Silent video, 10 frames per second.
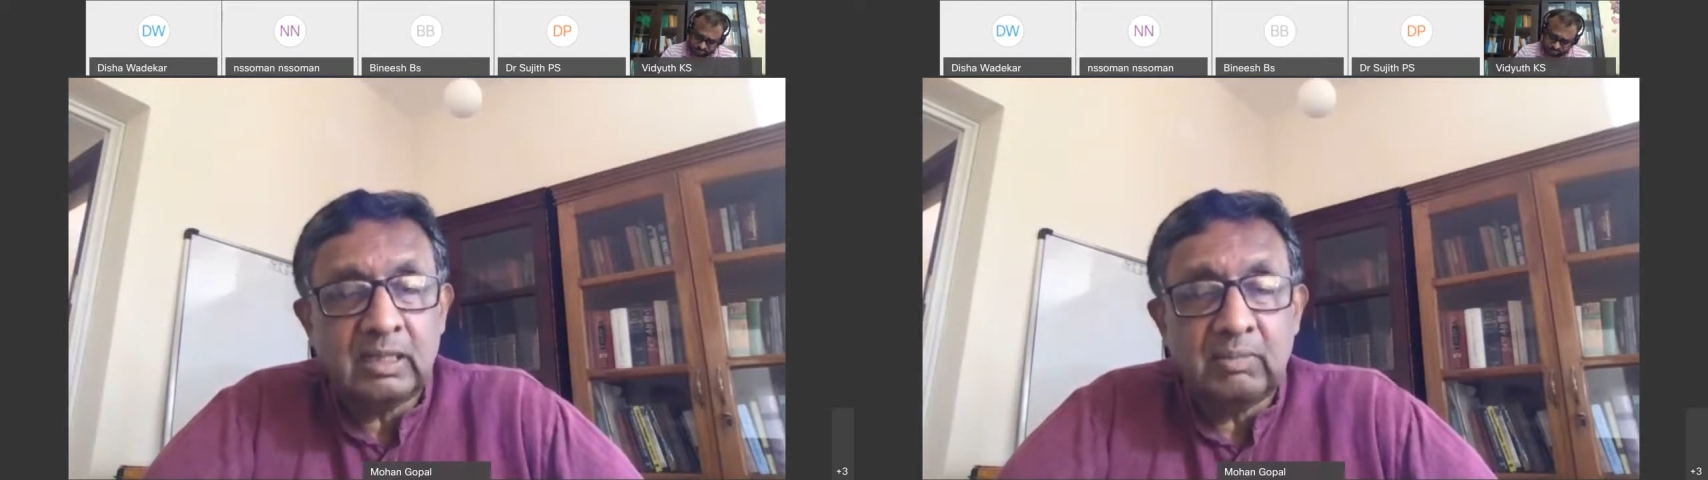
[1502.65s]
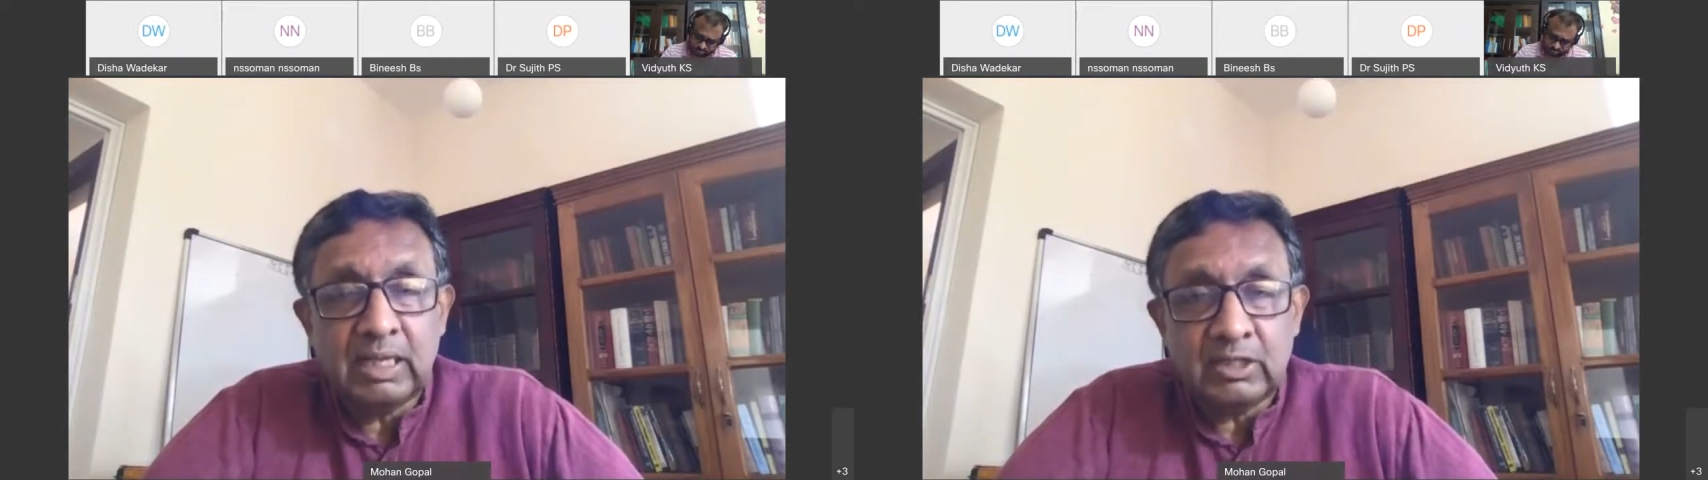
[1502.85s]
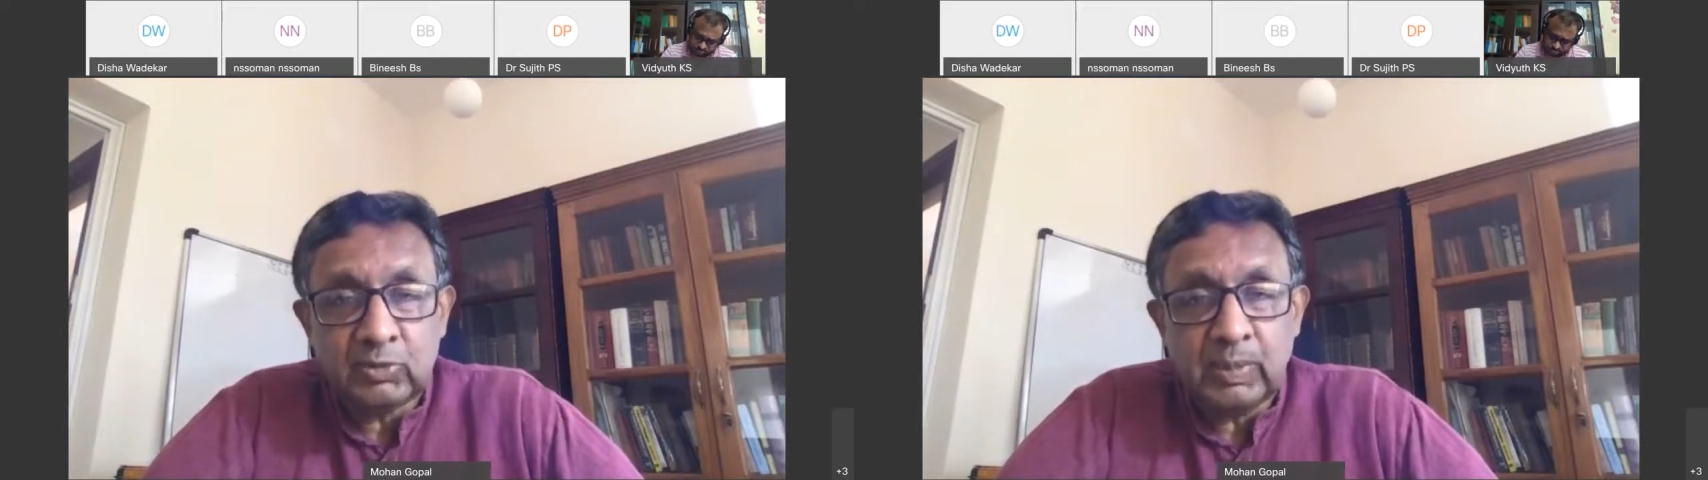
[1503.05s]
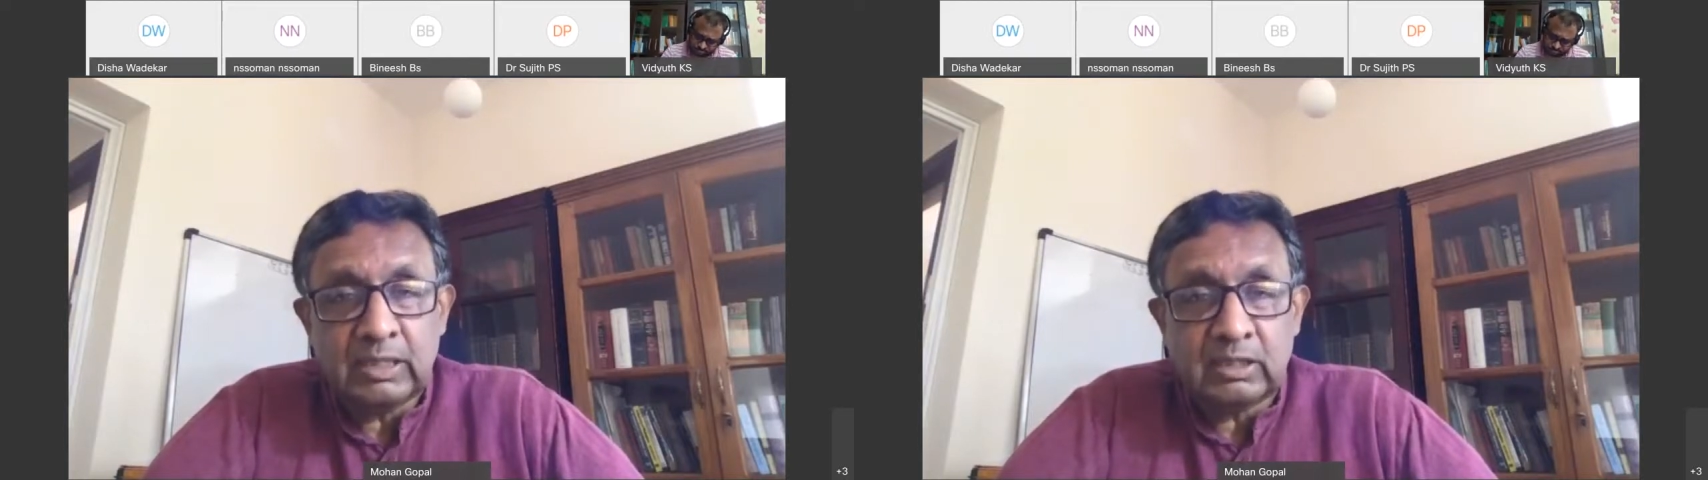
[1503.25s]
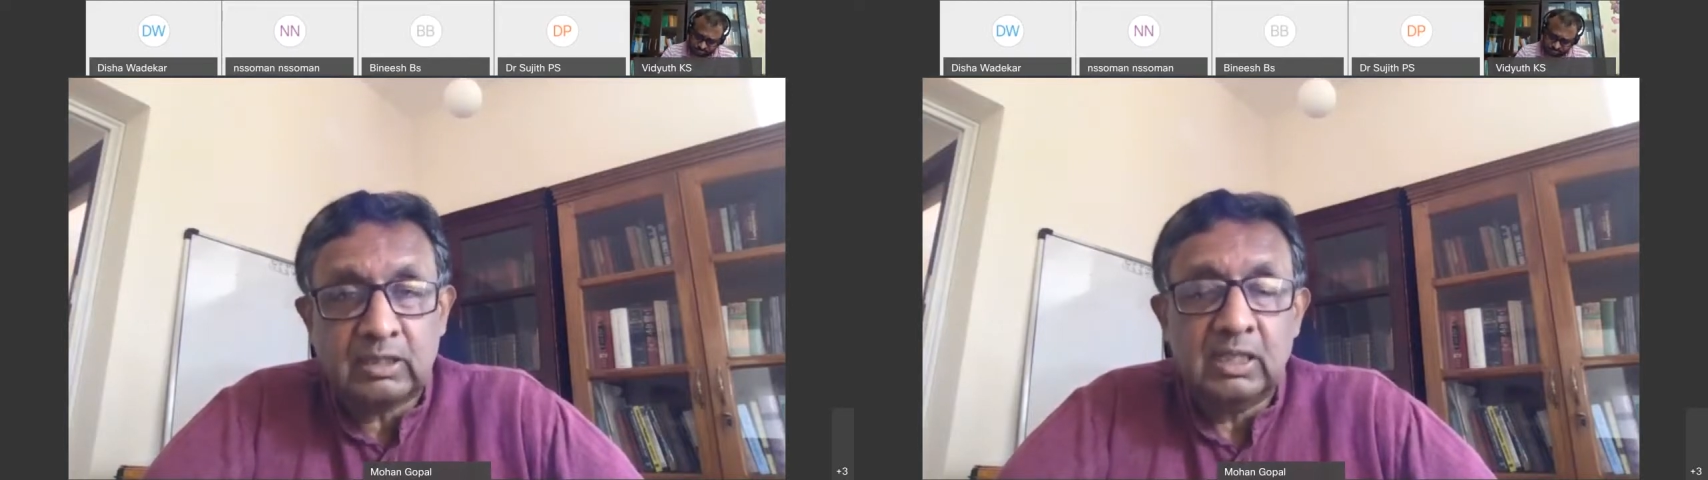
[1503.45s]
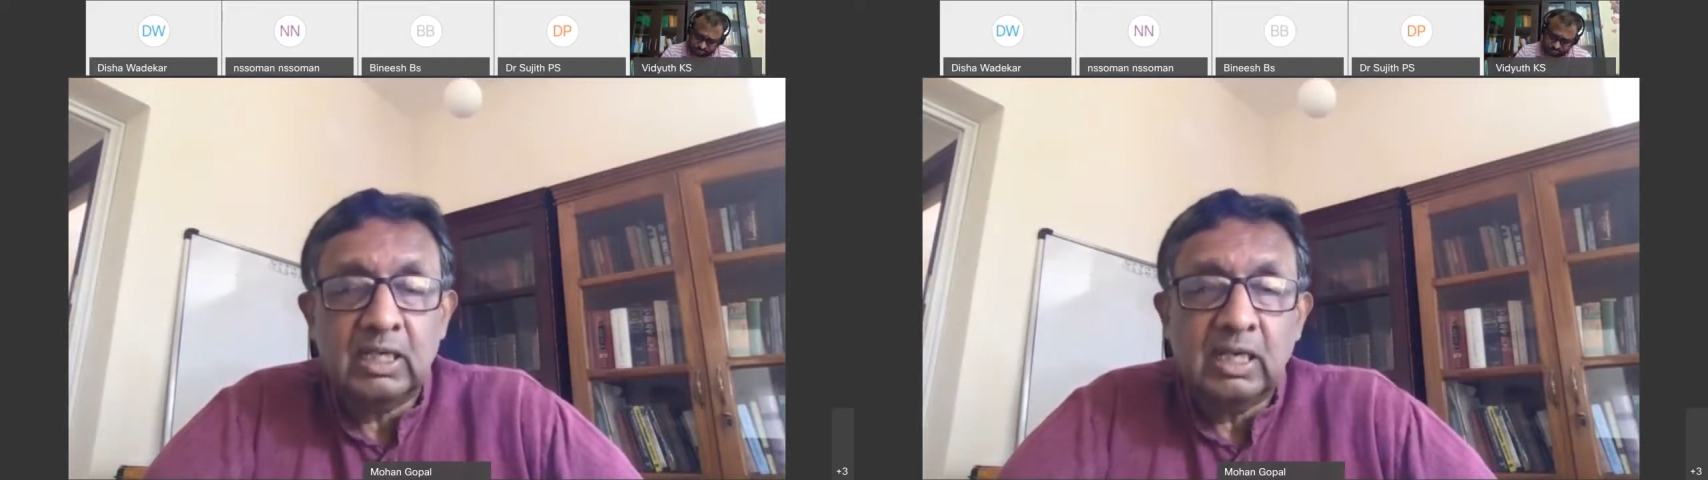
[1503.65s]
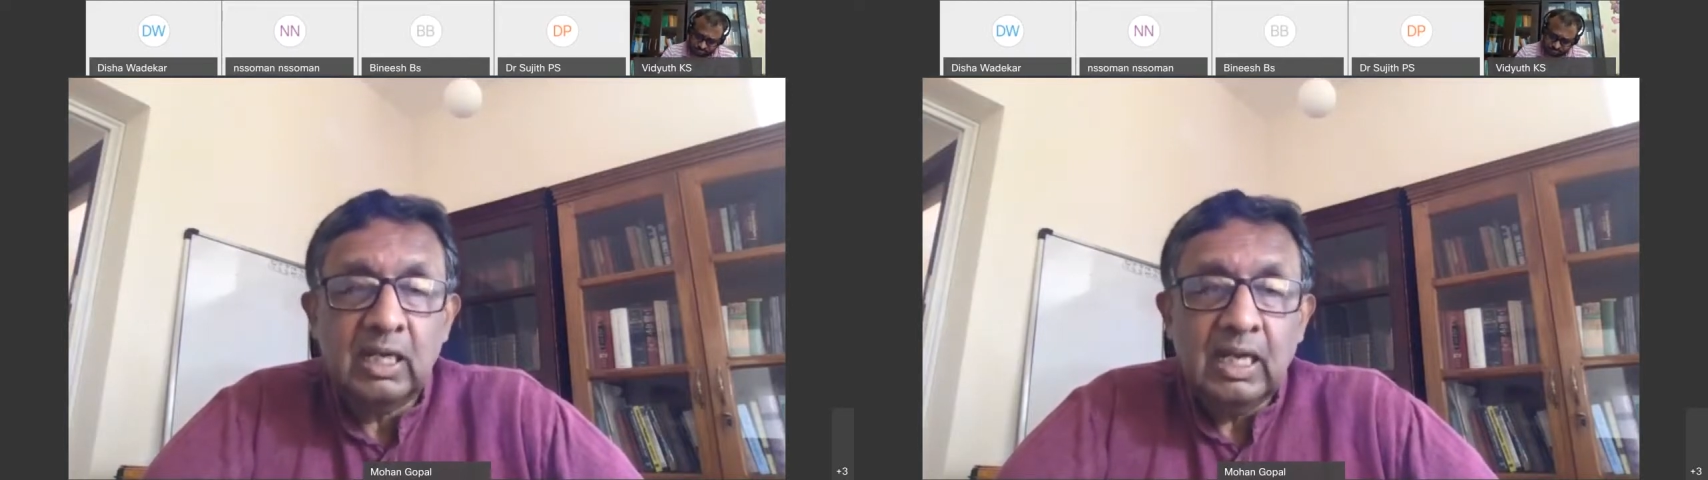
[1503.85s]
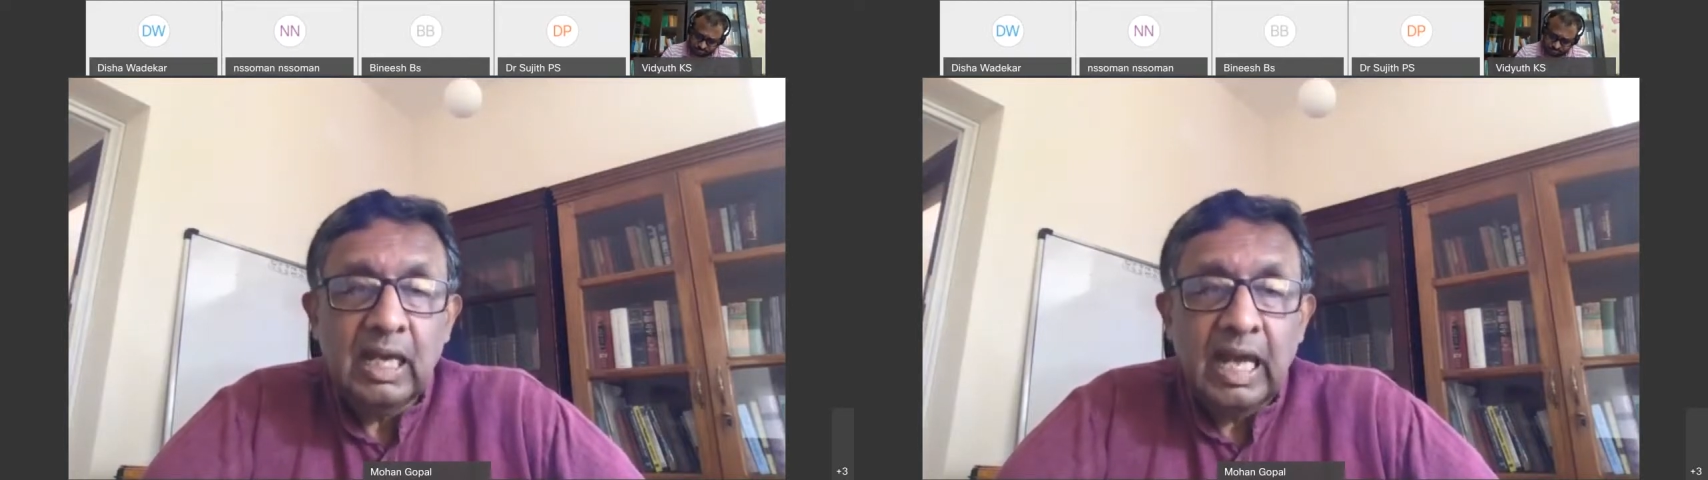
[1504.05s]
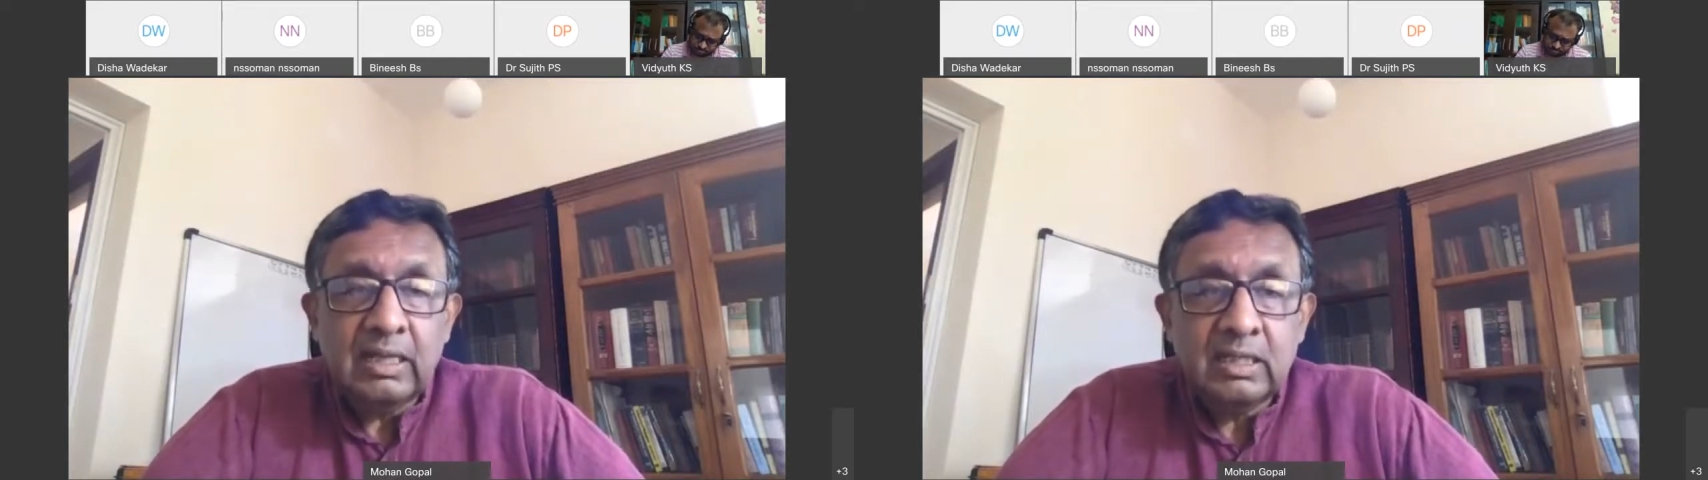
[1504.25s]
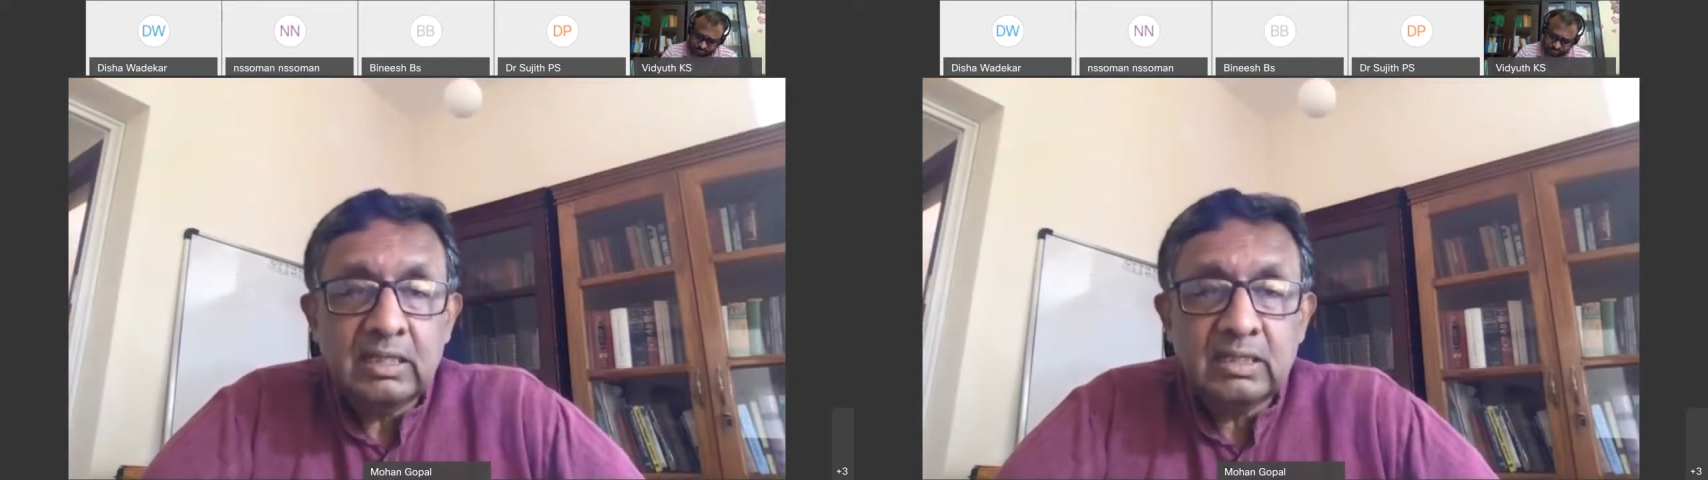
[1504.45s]
He made a speech,
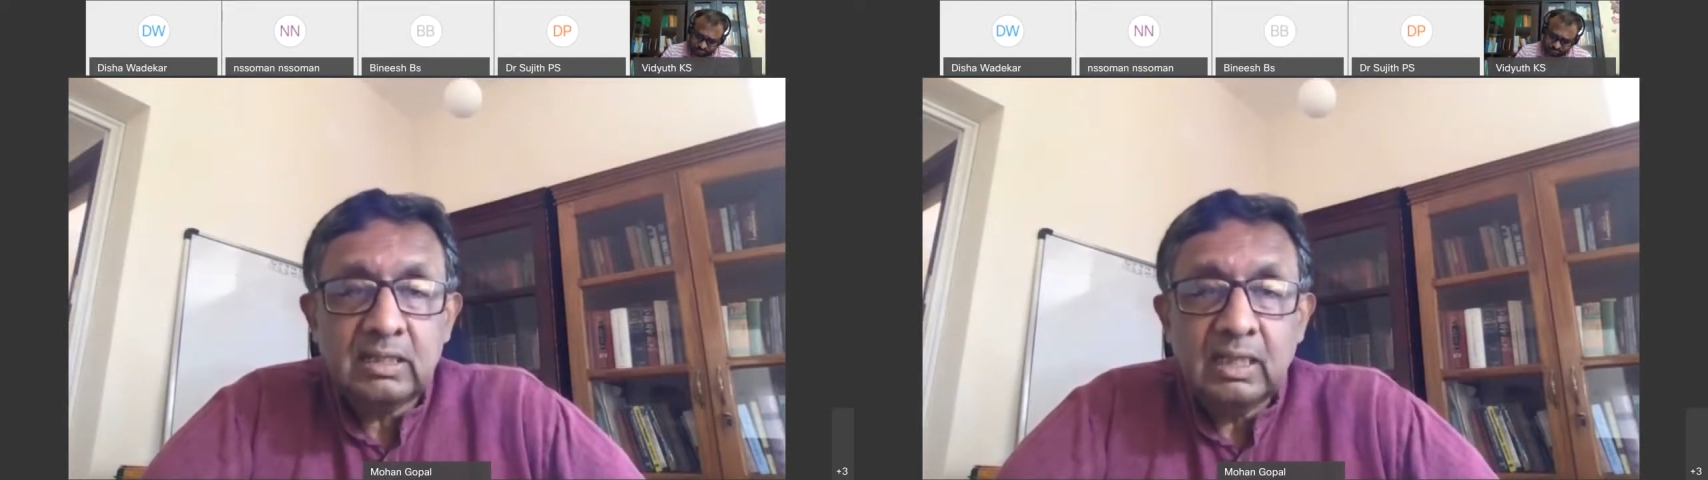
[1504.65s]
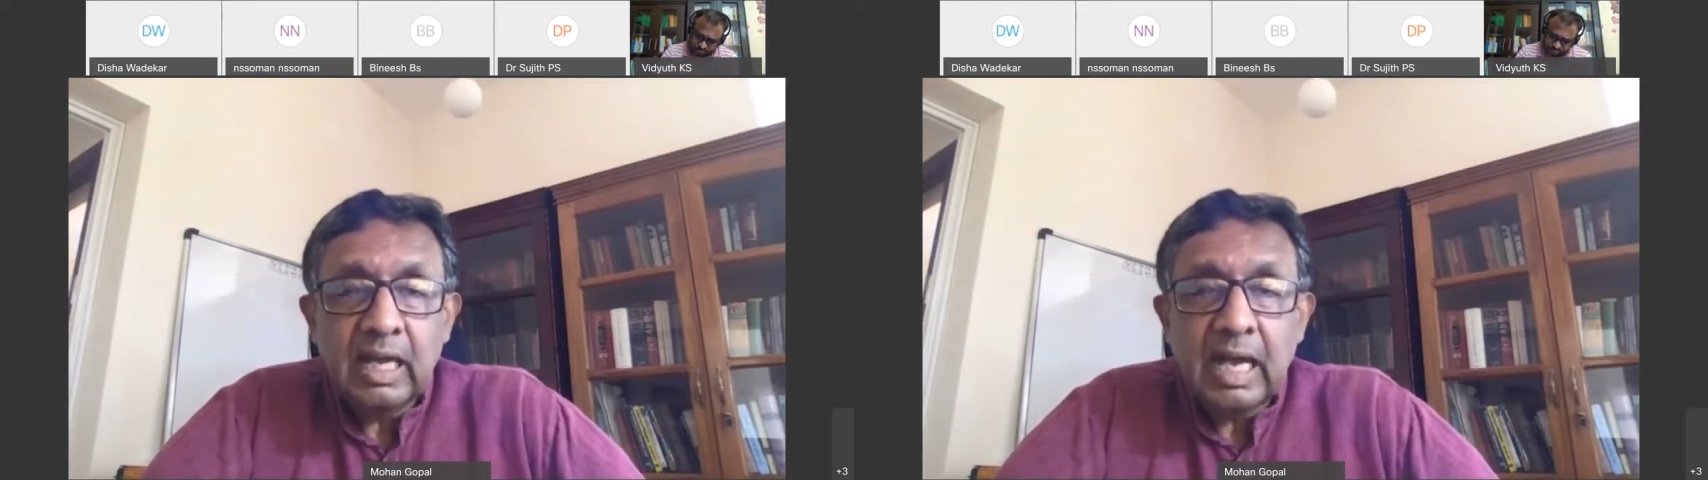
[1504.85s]
and his